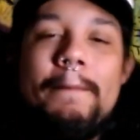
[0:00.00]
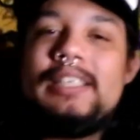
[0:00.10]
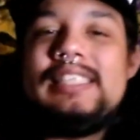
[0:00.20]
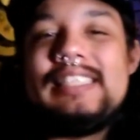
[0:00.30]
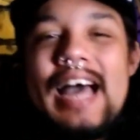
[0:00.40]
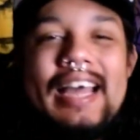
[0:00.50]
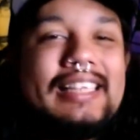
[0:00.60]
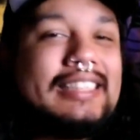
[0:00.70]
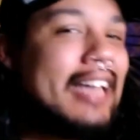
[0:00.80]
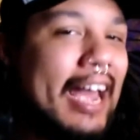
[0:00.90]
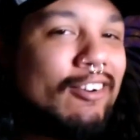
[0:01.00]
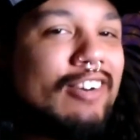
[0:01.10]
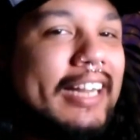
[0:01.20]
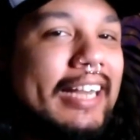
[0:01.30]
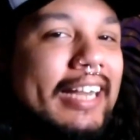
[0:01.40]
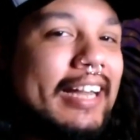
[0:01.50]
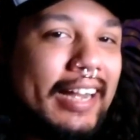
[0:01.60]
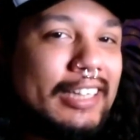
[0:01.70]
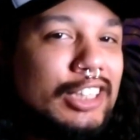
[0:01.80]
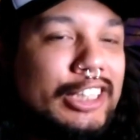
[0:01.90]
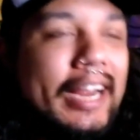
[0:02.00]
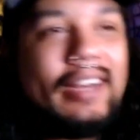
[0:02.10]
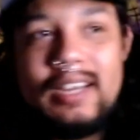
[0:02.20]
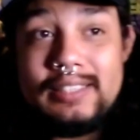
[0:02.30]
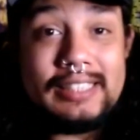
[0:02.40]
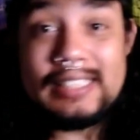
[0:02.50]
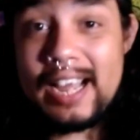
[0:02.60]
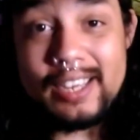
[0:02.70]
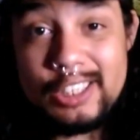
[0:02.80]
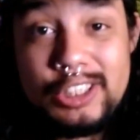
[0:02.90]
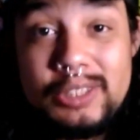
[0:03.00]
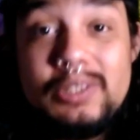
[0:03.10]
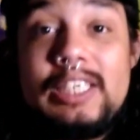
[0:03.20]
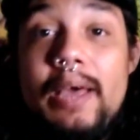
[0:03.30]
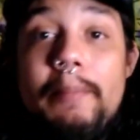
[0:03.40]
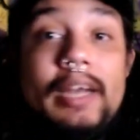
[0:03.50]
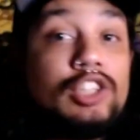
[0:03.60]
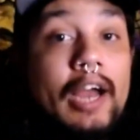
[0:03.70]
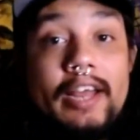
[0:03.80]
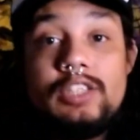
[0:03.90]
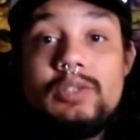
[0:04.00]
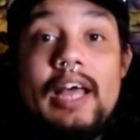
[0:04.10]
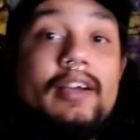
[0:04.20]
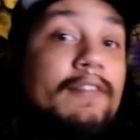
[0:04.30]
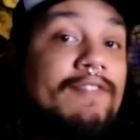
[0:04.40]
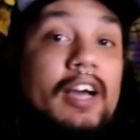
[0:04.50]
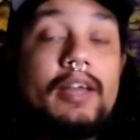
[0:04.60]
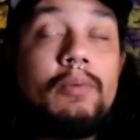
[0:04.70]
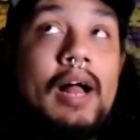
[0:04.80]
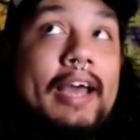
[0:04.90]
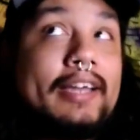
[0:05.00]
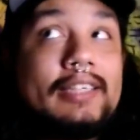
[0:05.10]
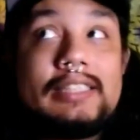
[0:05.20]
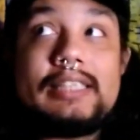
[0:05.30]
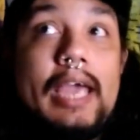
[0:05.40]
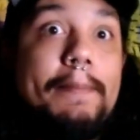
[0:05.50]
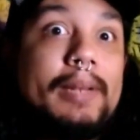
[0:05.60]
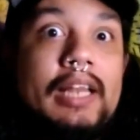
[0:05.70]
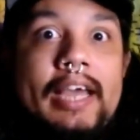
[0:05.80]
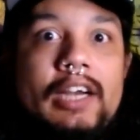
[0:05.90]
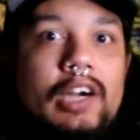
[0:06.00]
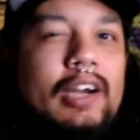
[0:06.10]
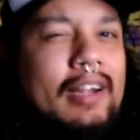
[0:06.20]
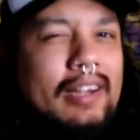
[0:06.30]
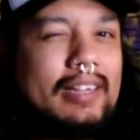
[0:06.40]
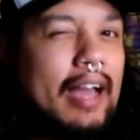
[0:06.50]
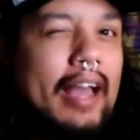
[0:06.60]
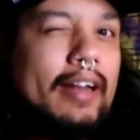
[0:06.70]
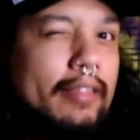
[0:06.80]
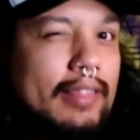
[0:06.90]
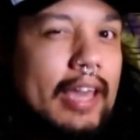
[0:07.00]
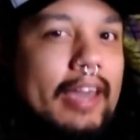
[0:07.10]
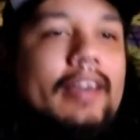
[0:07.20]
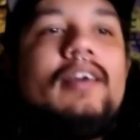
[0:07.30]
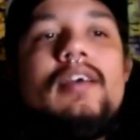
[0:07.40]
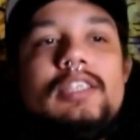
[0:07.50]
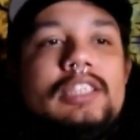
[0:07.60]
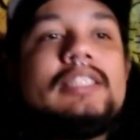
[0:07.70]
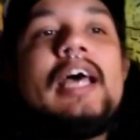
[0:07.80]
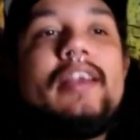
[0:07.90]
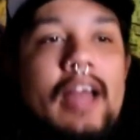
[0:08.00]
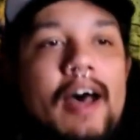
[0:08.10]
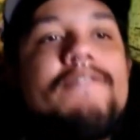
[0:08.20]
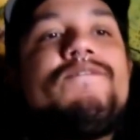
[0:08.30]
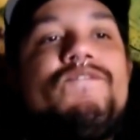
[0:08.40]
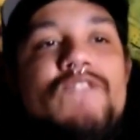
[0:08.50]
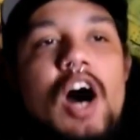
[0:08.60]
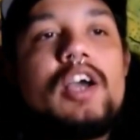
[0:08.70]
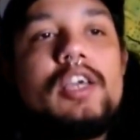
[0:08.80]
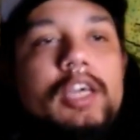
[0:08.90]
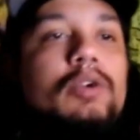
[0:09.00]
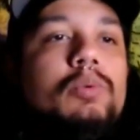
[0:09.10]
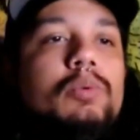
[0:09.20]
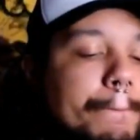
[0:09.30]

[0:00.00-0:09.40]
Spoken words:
But she's got integrity and shit. She's not gonna choose him and try and do like a fucking, well, I could escape later kind of thing. She's like, nah, fuck you.